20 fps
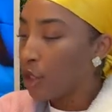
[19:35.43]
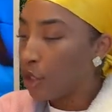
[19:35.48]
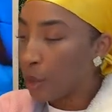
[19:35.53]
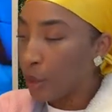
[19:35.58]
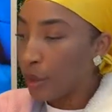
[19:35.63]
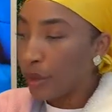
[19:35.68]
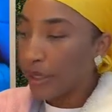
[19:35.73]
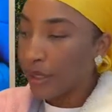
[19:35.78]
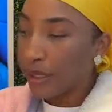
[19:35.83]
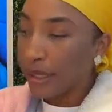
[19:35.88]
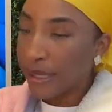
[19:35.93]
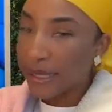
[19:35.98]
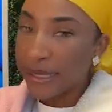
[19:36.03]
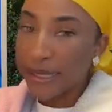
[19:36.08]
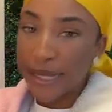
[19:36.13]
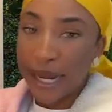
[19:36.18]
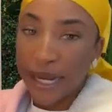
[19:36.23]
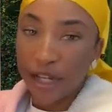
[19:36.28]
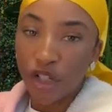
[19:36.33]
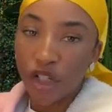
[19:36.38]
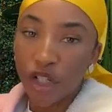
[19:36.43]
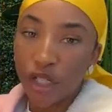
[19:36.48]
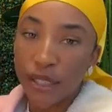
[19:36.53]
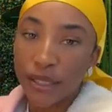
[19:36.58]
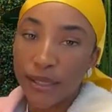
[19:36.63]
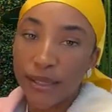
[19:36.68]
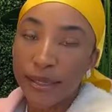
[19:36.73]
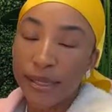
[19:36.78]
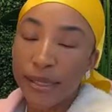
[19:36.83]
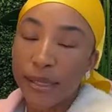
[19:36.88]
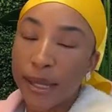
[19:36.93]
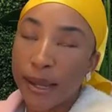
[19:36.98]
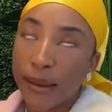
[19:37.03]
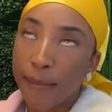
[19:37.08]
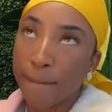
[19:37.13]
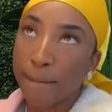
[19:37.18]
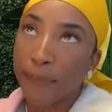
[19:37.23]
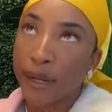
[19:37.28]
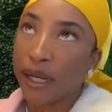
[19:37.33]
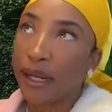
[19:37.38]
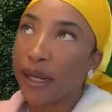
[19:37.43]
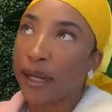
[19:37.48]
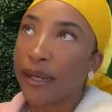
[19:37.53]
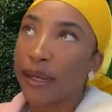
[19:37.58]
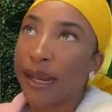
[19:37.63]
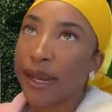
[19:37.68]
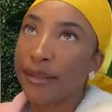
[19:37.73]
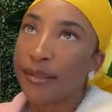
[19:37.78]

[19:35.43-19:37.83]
do their extensions, but